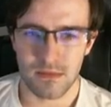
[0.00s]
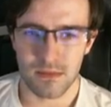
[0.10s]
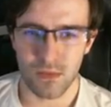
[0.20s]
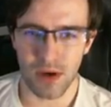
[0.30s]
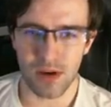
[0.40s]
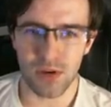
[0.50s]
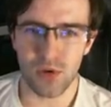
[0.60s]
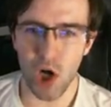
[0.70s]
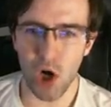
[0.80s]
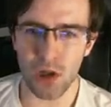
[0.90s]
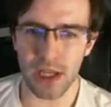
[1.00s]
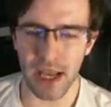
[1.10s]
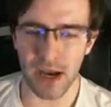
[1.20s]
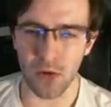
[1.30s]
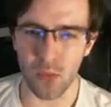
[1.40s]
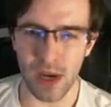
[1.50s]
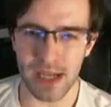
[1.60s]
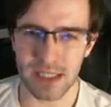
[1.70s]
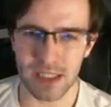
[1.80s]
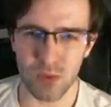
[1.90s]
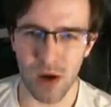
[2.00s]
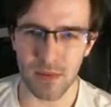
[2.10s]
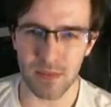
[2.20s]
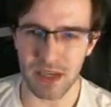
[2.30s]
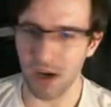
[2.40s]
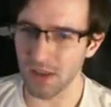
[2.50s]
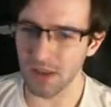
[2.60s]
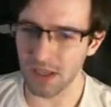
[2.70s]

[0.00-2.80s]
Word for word: Why are you calling out? Waits is probably on the